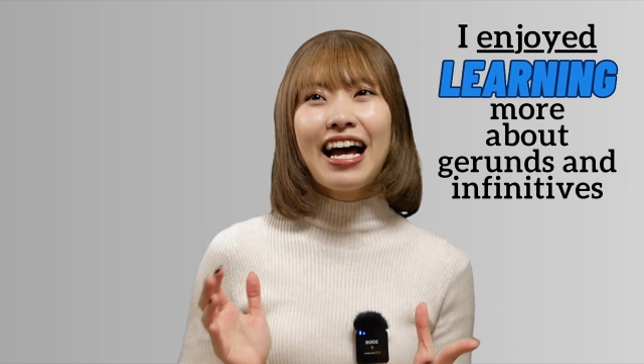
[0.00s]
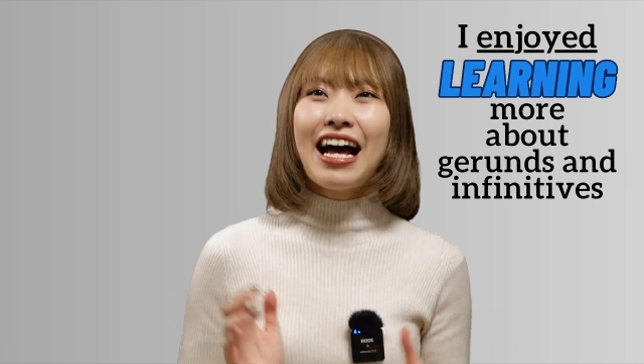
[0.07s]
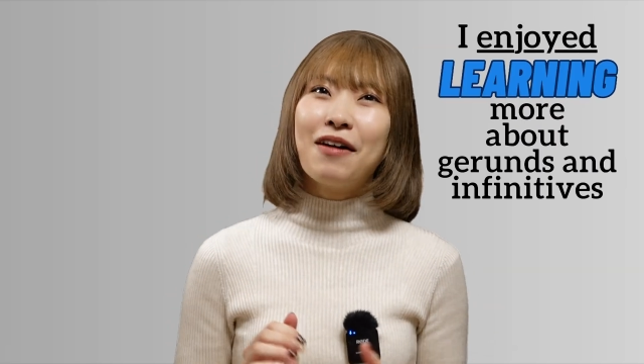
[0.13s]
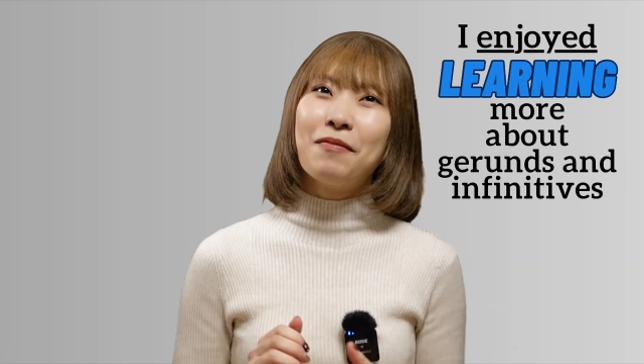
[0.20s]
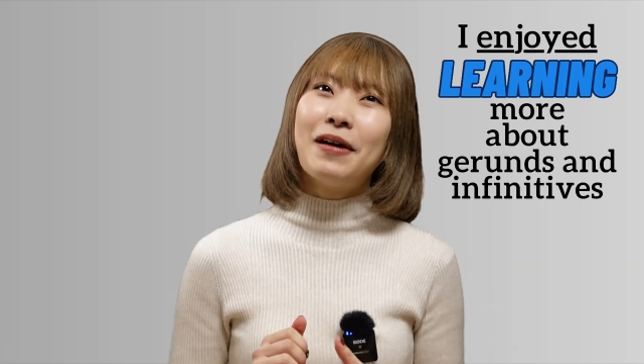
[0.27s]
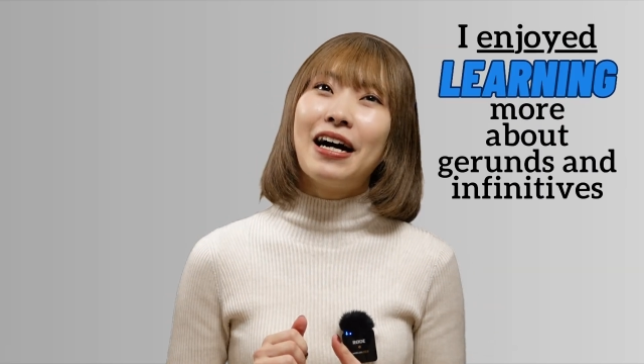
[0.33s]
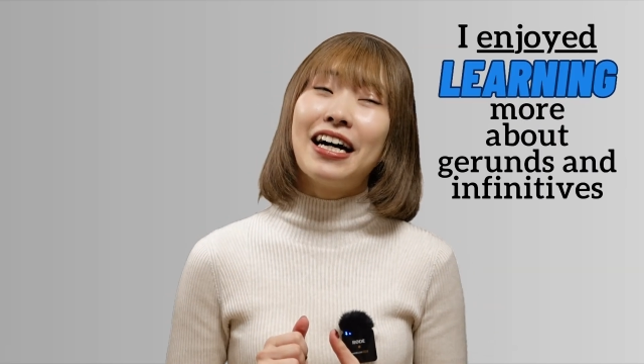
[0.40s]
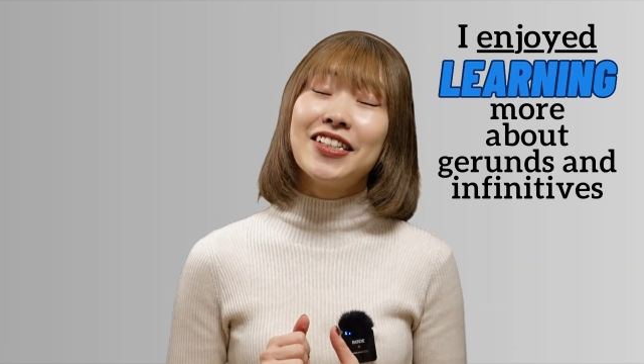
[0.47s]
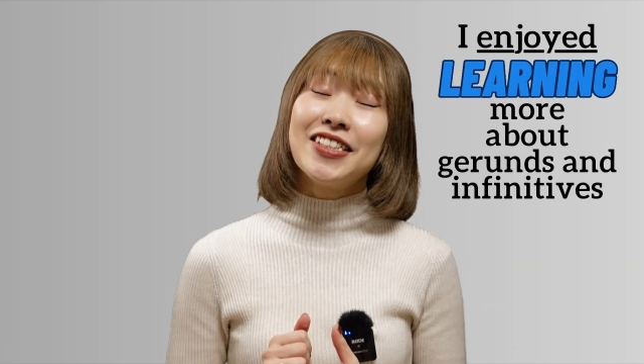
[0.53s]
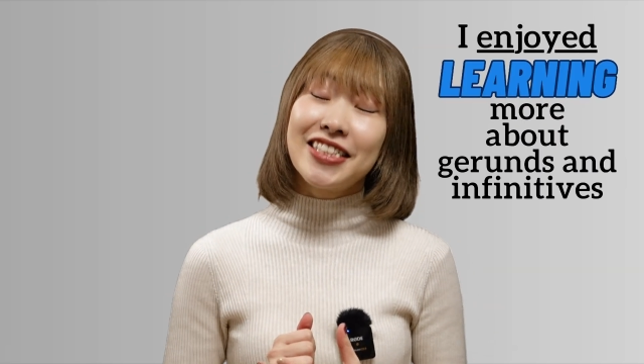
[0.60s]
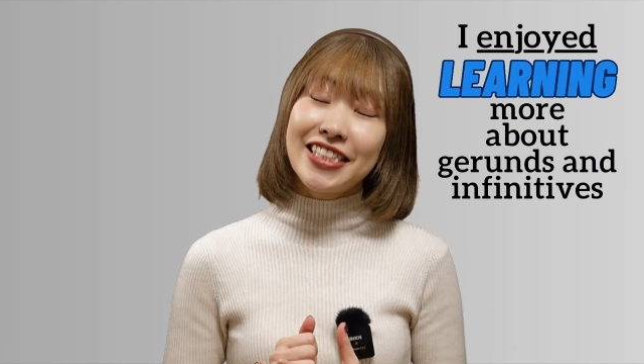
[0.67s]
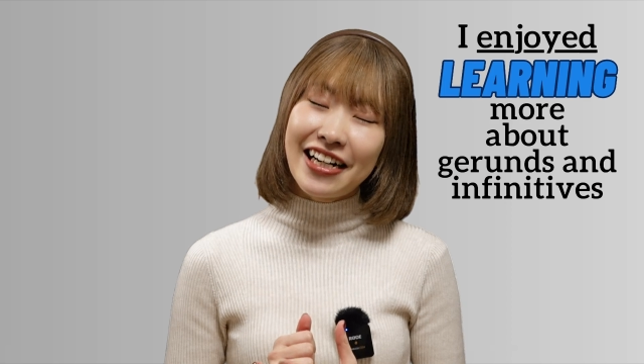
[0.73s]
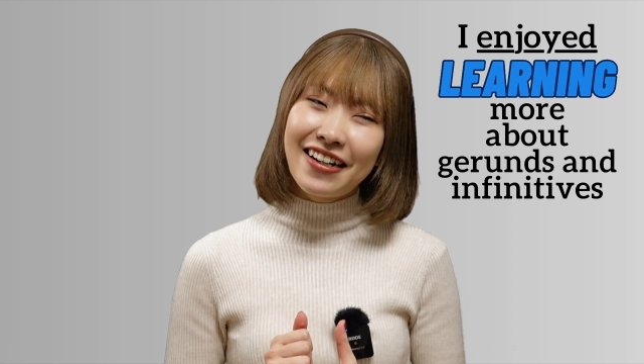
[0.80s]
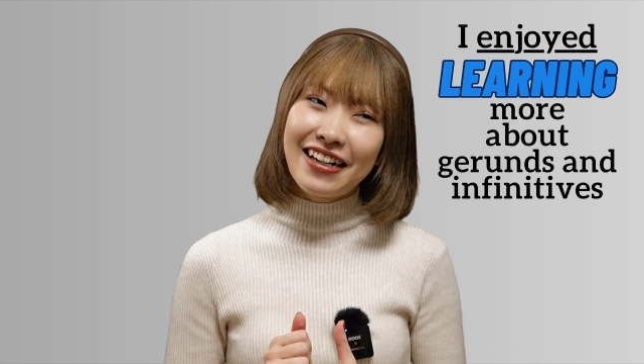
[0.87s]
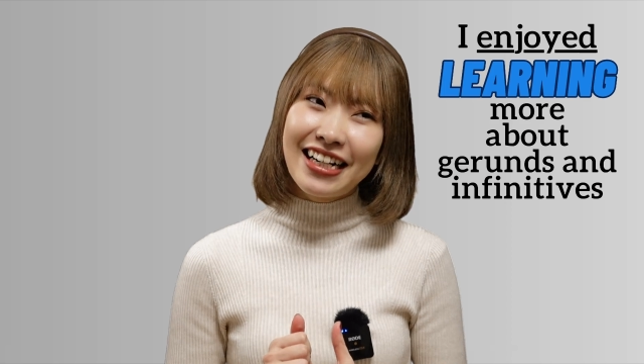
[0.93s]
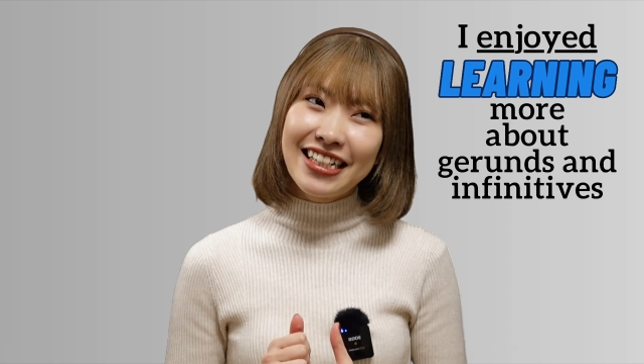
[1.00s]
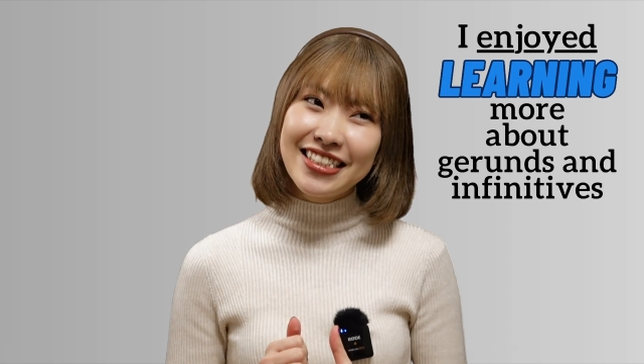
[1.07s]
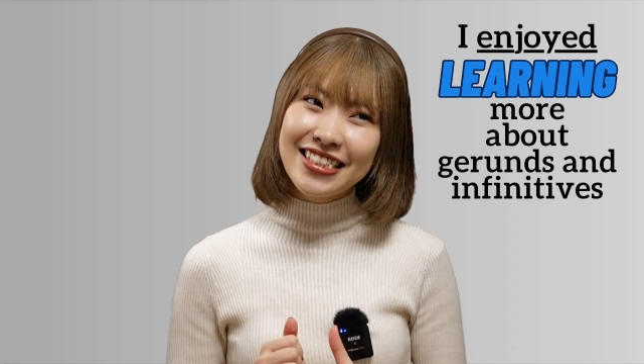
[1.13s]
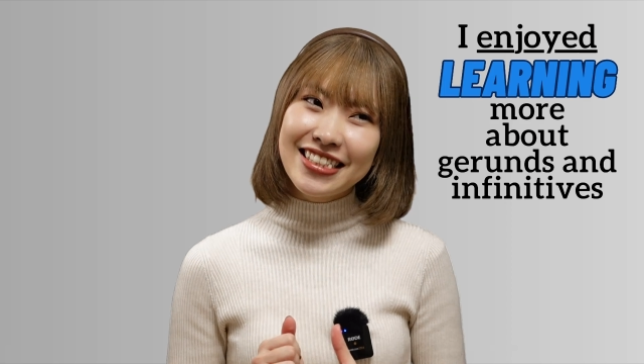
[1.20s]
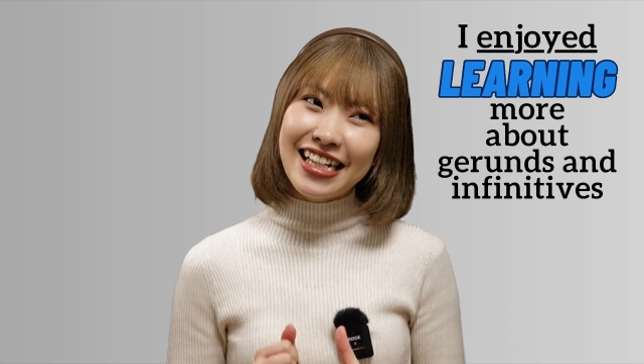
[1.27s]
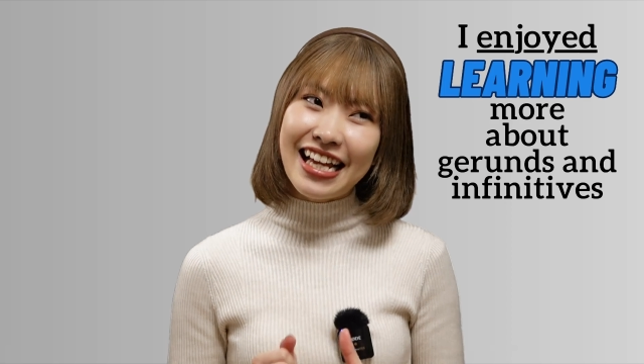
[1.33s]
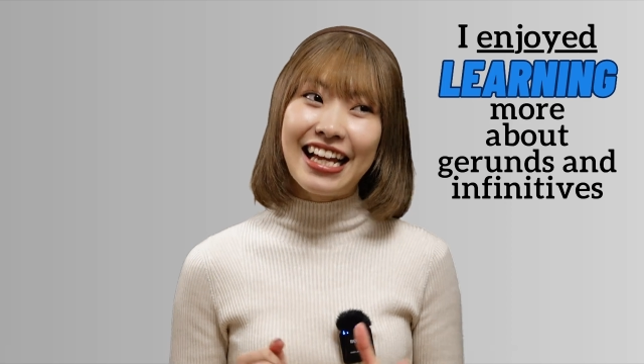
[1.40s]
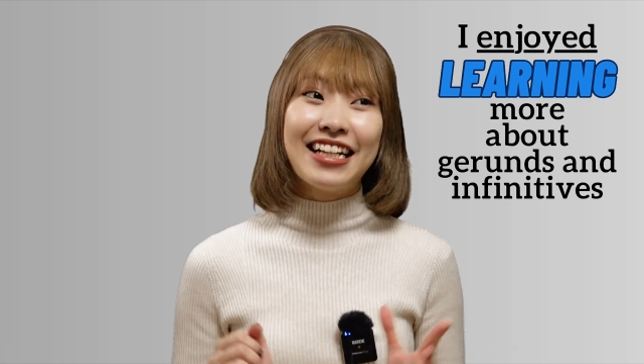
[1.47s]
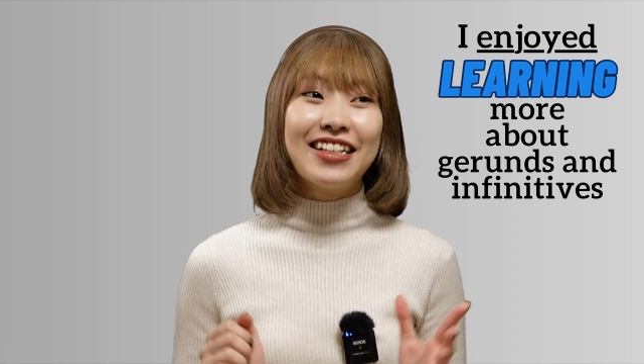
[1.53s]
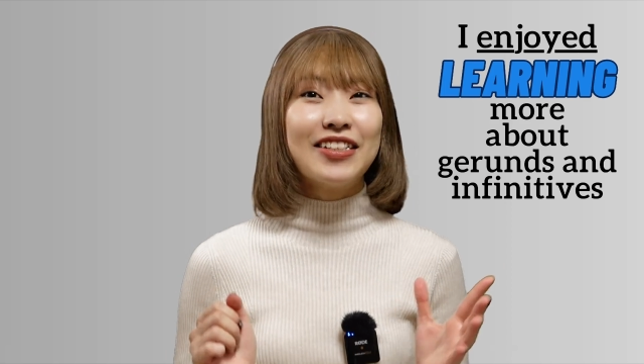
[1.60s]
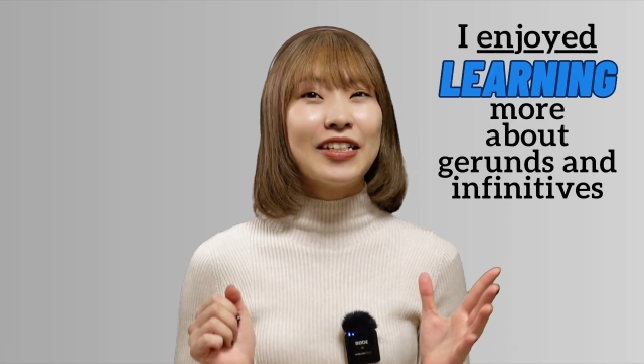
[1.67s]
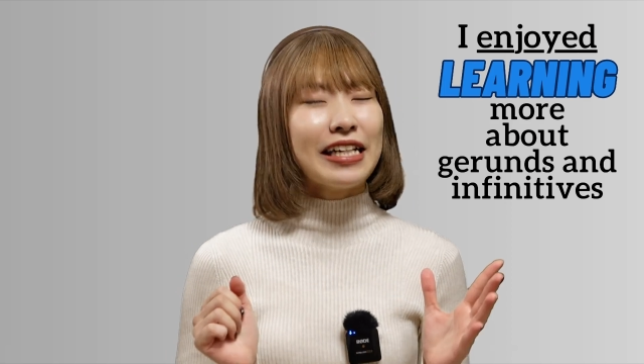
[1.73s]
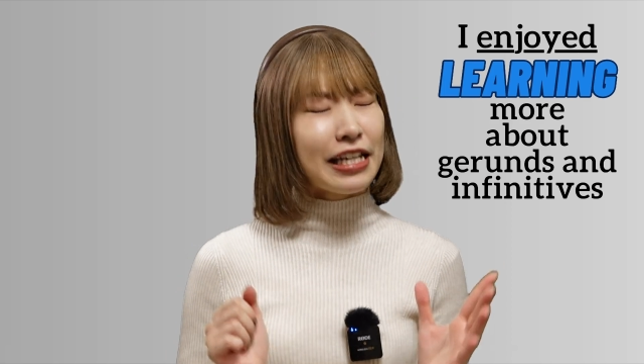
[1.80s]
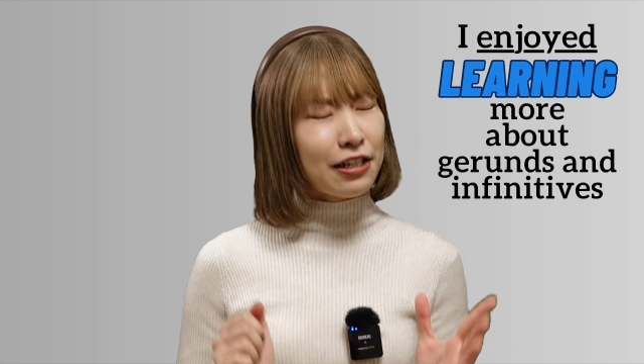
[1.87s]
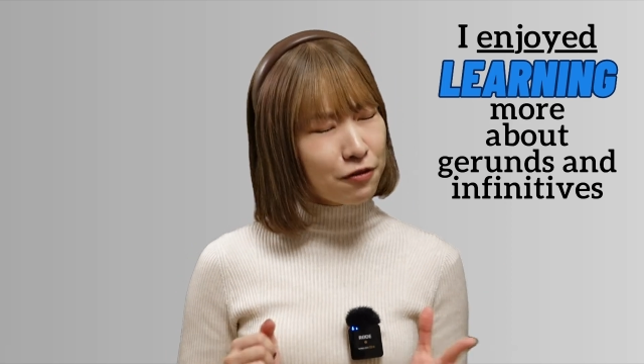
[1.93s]
about gerunds and
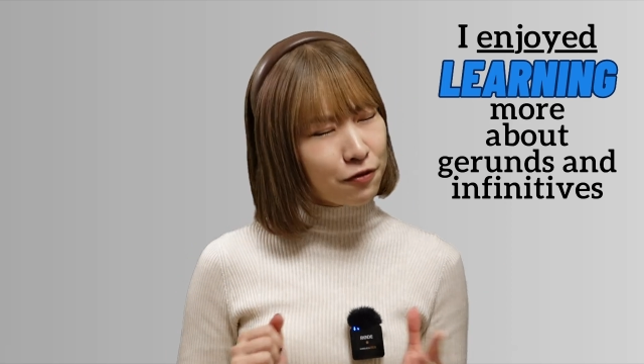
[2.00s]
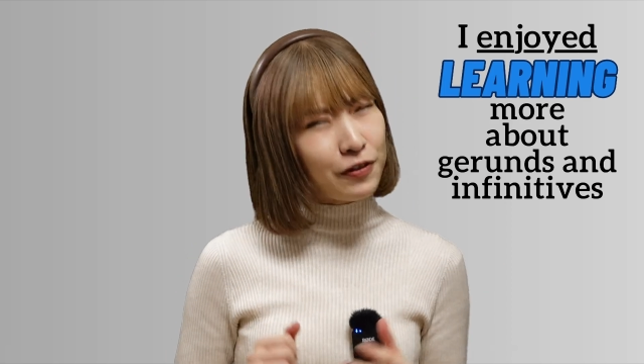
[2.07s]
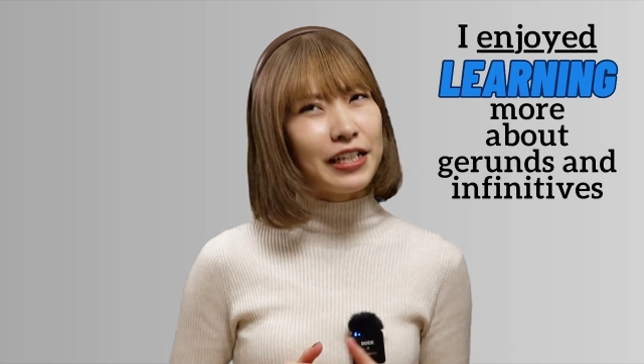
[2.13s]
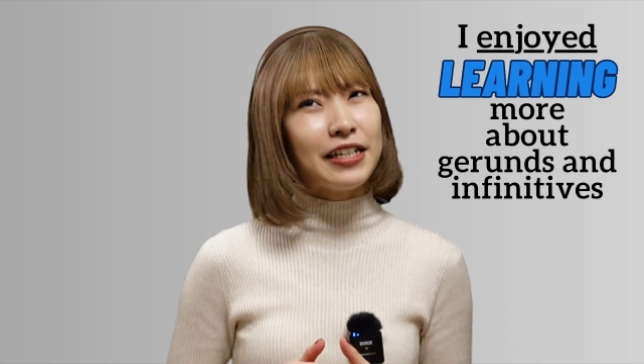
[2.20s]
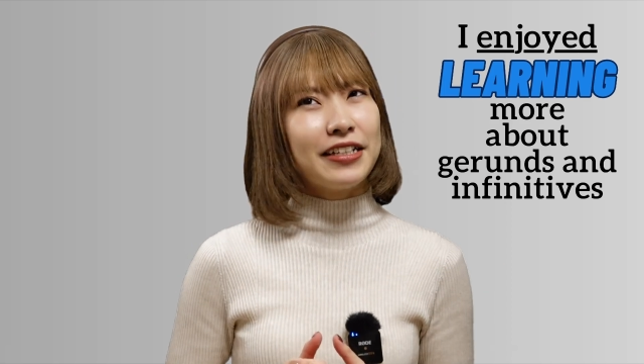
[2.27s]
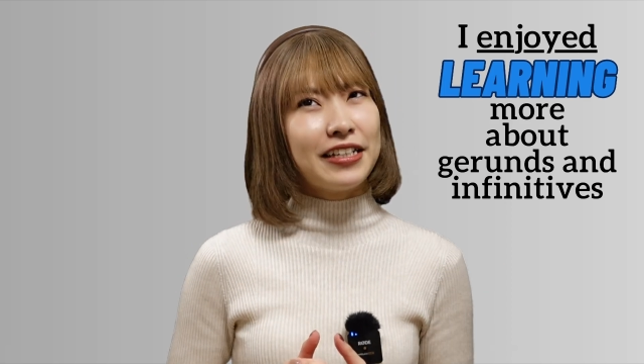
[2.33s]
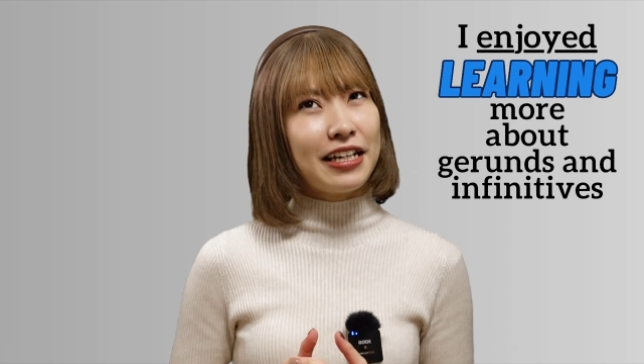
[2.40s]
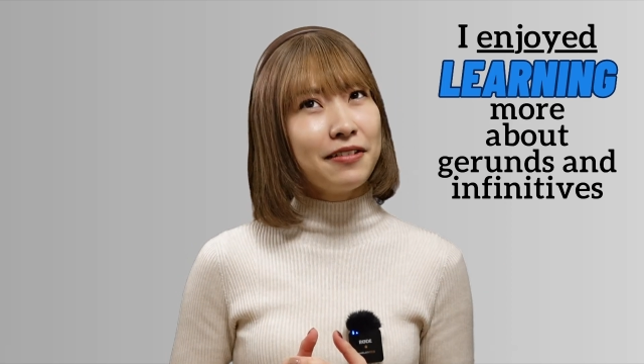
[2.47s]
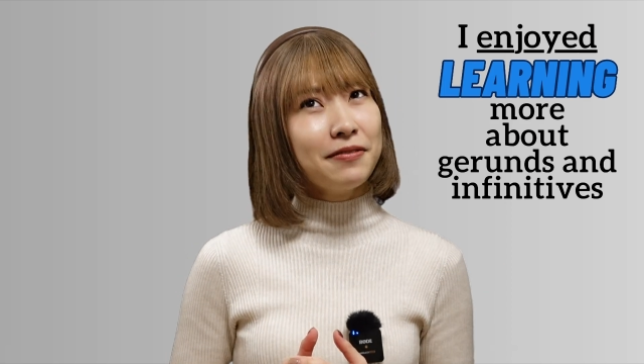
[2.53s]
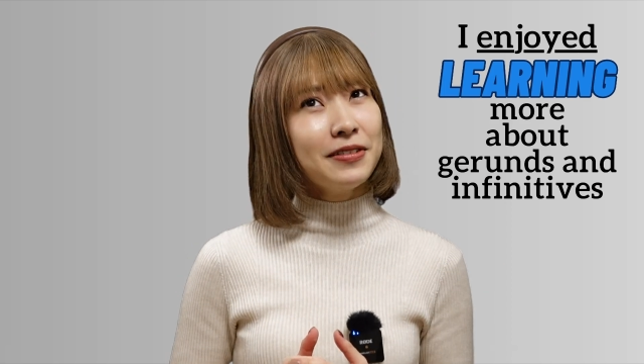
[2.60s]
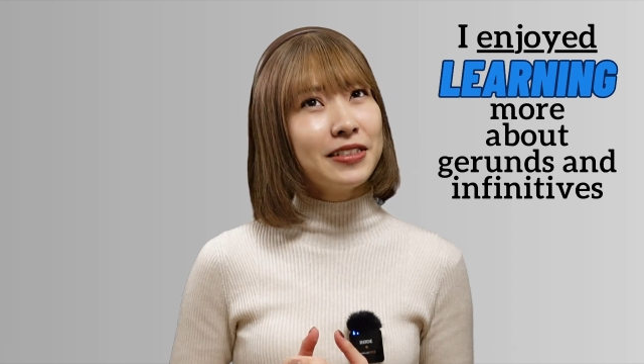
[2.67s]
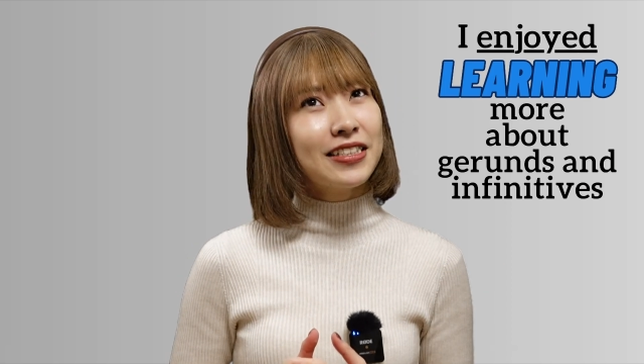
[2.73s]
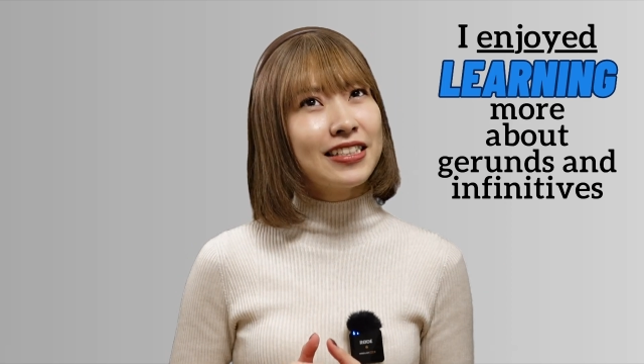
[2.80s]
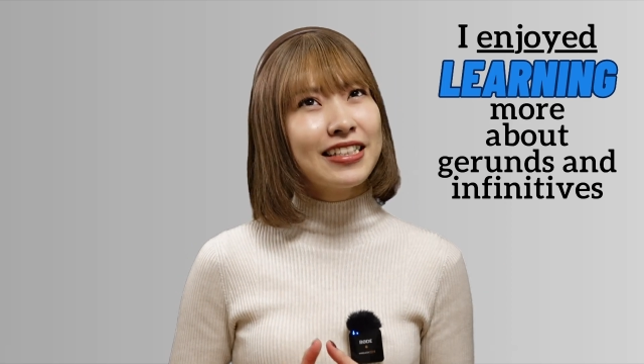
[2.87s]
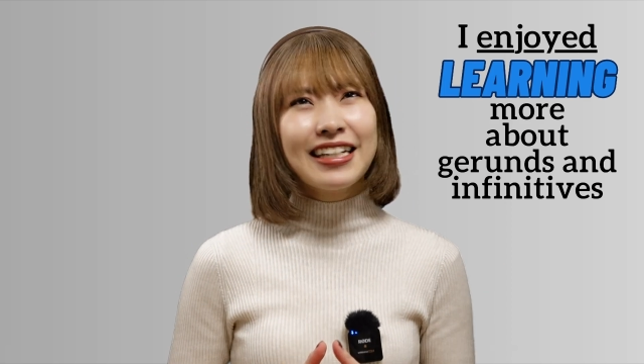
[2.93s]
infinitives,